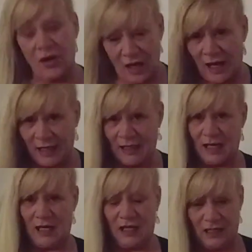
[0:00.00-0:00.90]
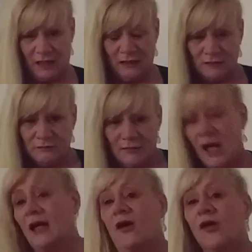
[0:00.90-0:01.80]
I
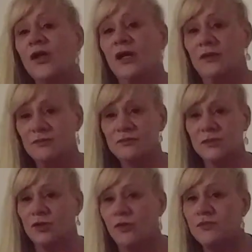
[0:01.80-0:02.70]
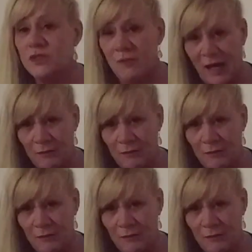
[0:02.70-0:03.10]
got her to come to my